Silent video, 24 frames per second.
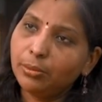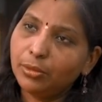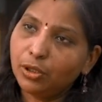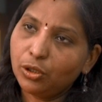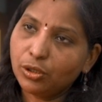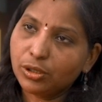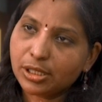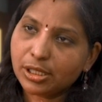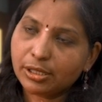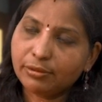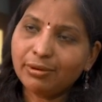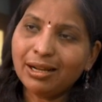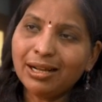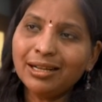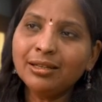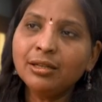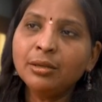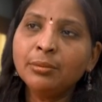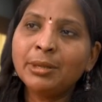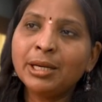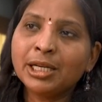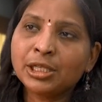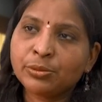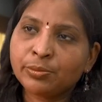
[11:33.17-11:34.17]
Sarvanga
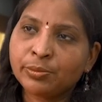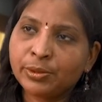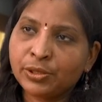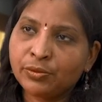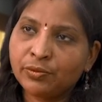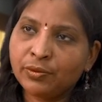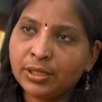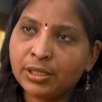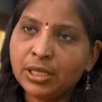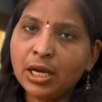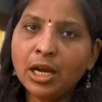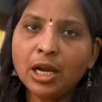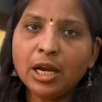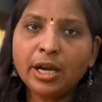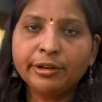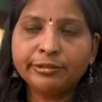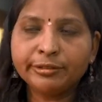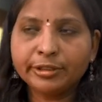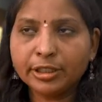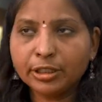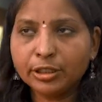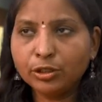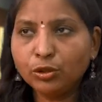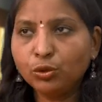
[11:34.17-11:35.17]
Bashpasveda
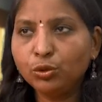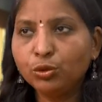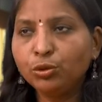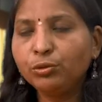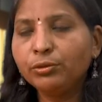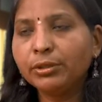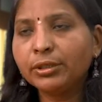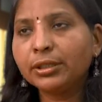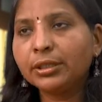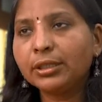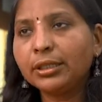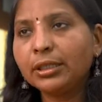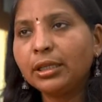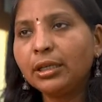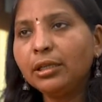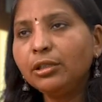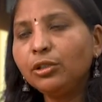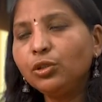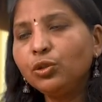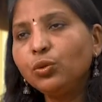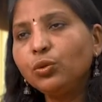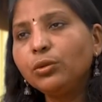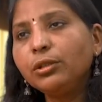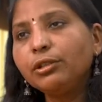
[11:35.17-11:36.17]
after the Udvartana
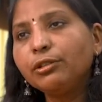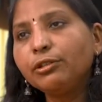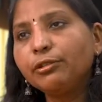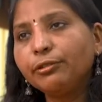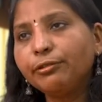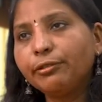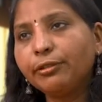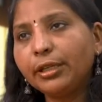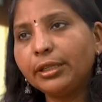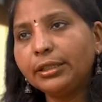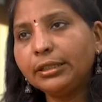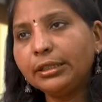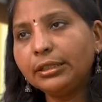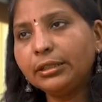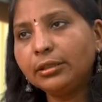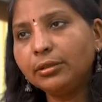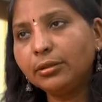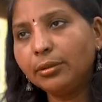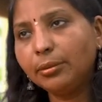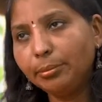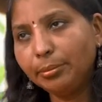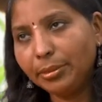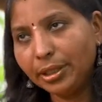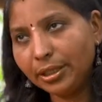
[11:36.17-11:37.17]
to liquefy the
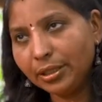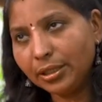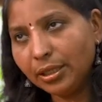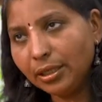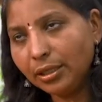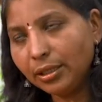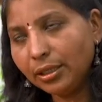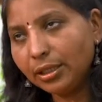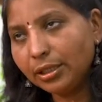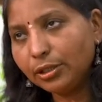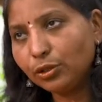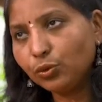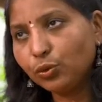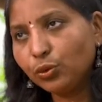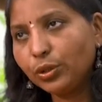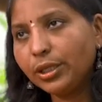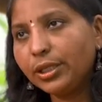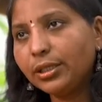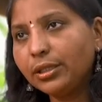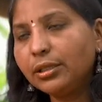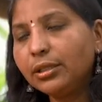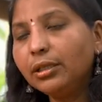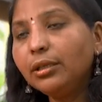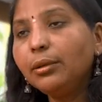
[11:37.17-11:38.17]
Meda and to
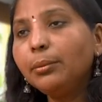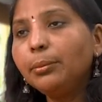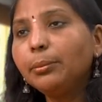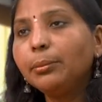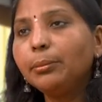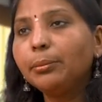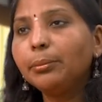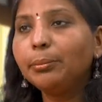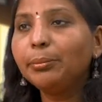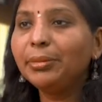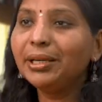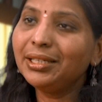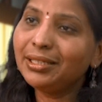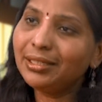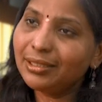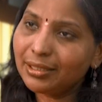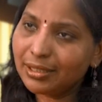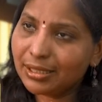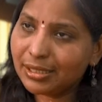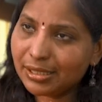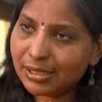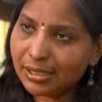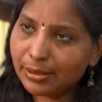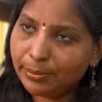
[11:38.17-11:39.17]
get the
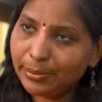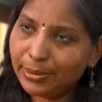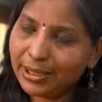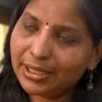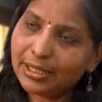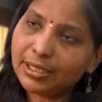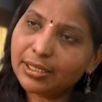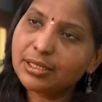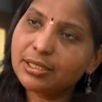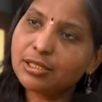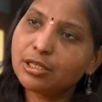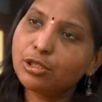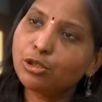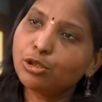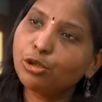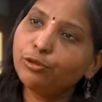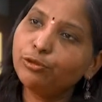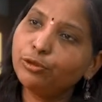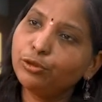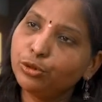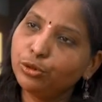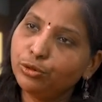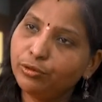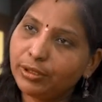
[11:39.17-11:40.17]
better result of
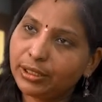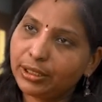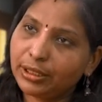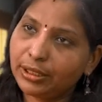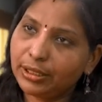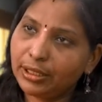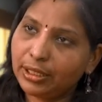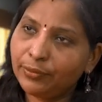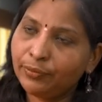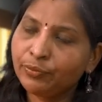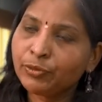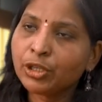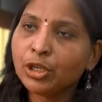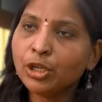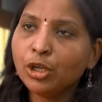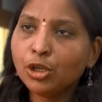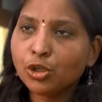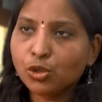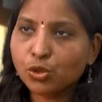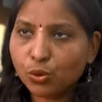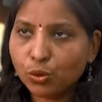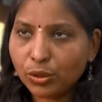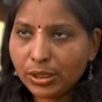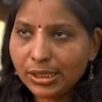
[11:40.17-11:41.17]
Udvartana.
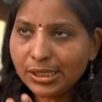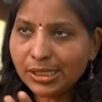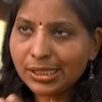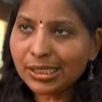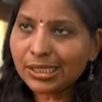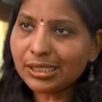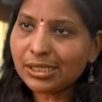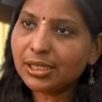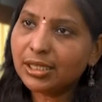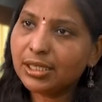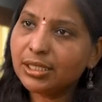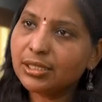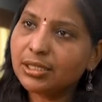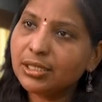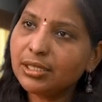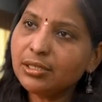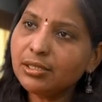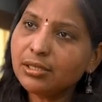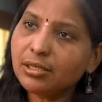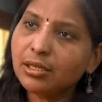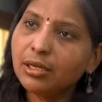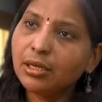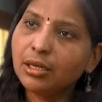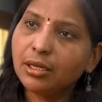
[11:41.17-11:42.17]
So in such
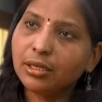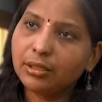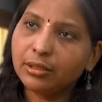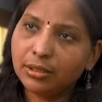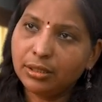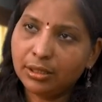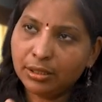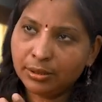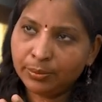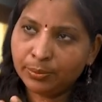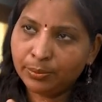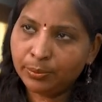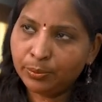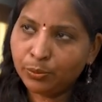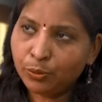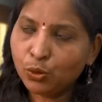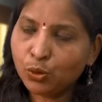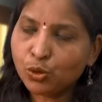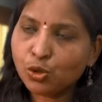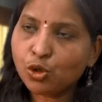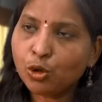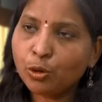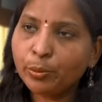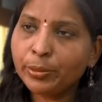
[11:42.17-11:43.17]
cases, the
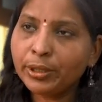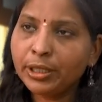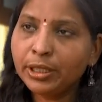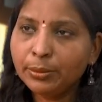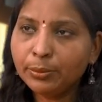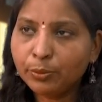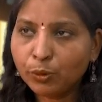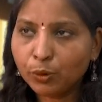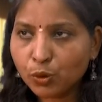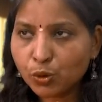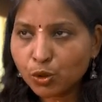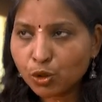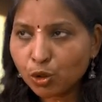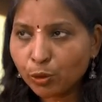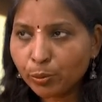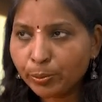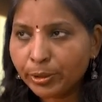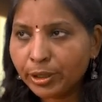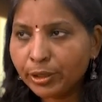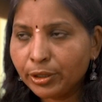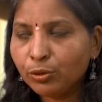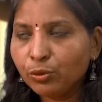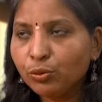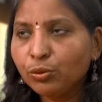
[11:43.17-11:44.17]

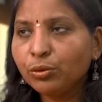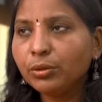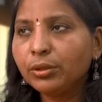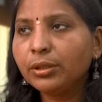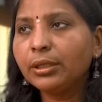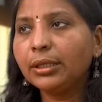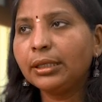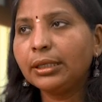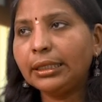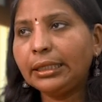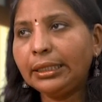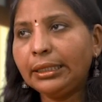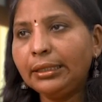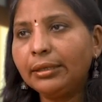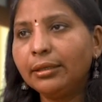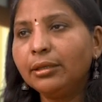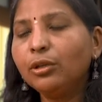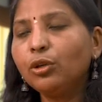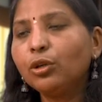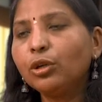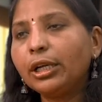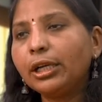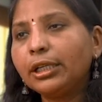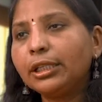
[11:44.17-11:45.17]
post-operative care
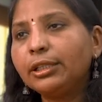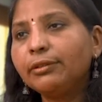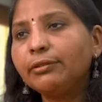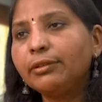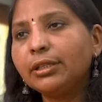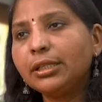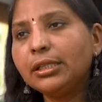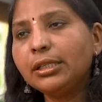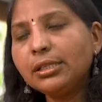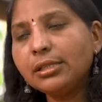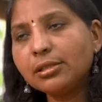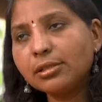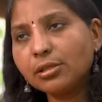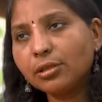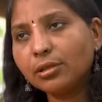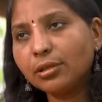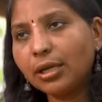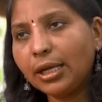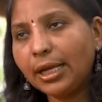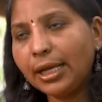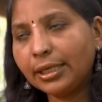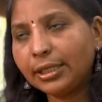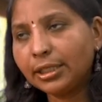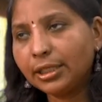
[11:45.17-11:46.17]
or
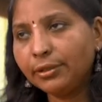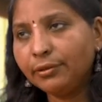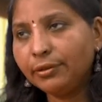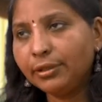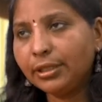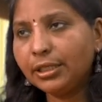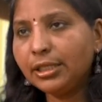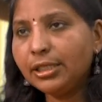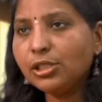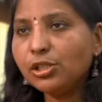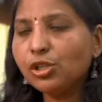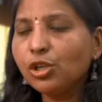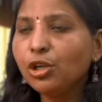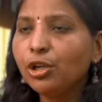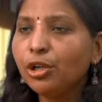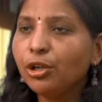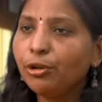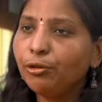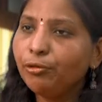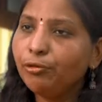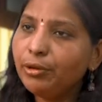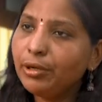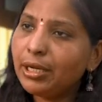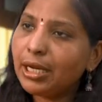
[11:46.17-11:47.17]
activities,
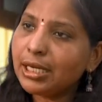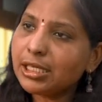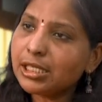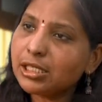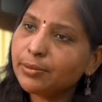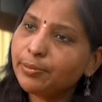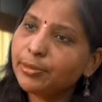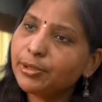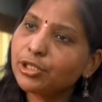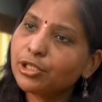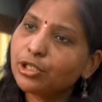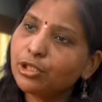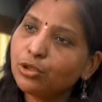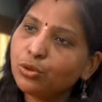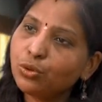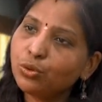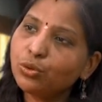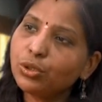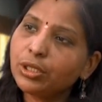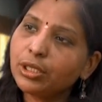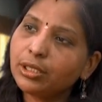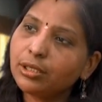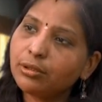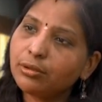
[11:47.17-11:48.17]
we ask patient to
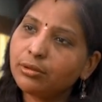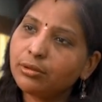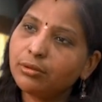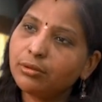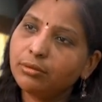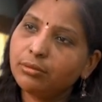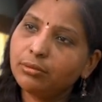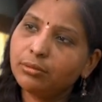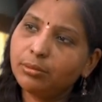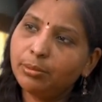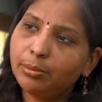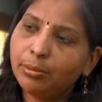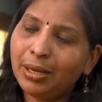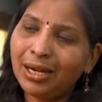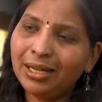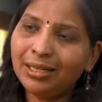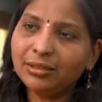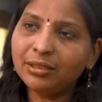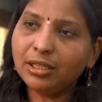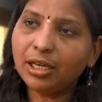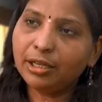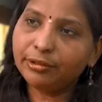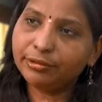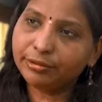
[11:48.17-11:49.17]
take bath
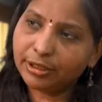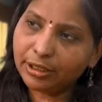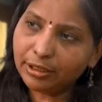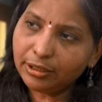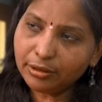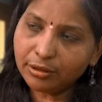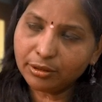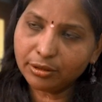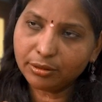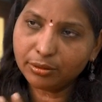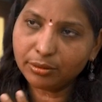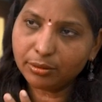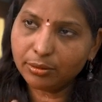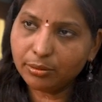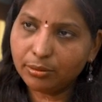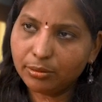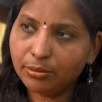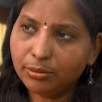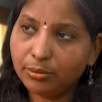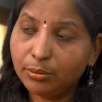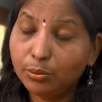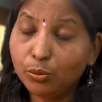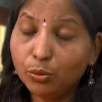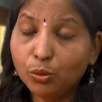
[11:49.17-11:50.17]
after
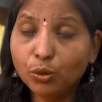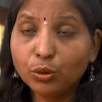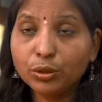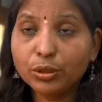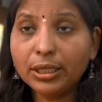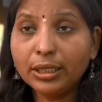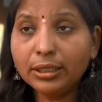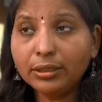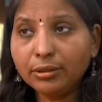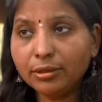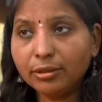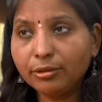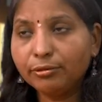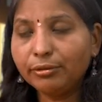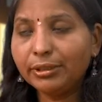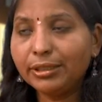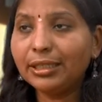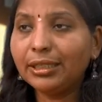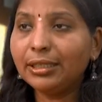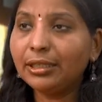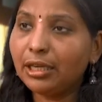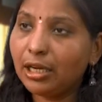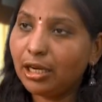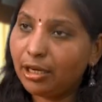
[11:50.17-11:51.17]
more than
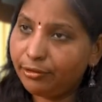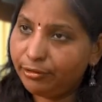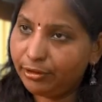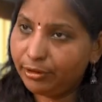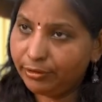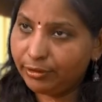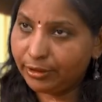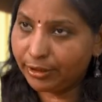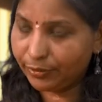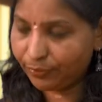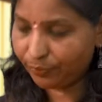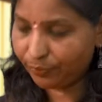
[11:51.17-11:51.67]
1.5 hours.